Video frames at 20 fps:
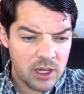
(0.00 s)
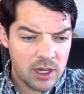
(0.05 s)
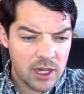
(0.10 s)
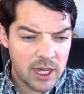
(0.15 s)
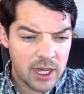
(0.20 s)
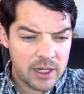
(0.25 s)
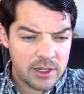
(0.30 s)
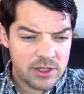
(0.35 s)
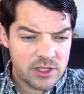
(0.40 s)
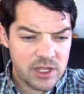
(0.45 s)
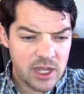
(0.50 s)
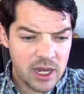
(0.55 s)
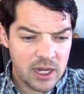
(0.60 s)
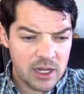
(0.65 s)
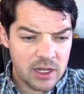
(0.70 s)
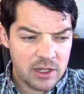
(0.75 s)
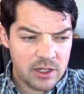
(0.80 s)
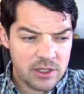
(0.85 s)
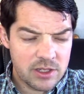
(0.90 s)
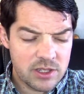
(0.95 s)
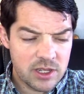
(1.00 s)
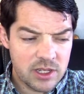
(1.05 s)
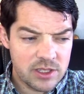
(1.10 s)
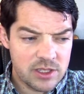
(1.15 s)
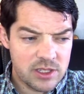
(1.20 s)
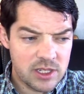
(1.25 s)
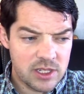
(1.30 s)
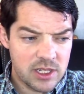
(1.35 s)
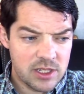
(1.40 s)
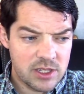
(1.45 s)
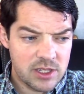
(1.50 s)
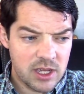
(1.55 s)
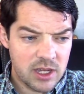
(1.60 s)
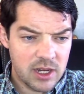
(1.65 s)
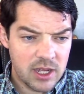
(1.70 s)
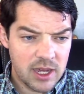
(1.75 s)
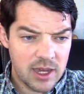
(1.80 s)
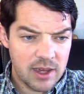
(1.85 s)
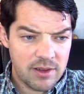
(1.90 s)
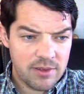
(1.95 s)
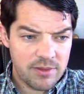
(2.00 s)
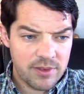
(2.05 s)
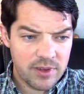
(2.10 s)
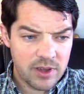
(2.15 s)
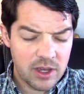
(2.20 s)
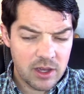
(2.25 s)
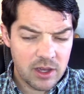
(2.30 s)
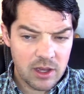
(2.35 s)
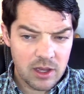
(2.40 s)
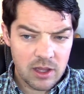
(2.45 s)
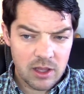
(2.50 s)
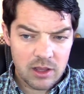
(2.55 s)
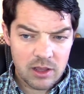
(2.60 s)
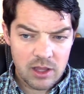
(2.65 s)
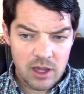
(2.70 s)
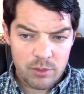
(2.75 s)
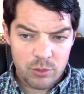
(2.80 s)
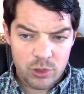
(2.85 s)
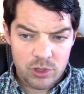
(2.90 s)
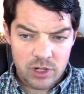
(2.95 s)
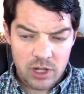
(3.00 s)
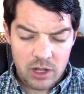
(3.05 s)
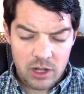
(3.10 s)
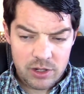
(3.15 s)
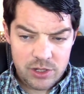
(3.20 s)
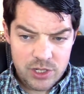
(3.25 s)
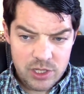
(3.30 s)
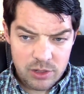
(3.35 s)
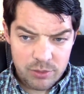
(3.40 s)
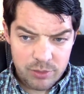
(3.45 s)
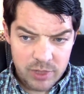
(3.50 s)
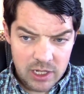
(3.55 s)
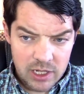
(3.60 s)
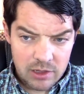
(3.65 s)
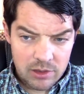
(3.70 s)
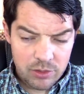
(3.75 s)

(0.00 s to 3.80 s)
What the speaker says: I decided, since he's going to have a lot more knowledge than me either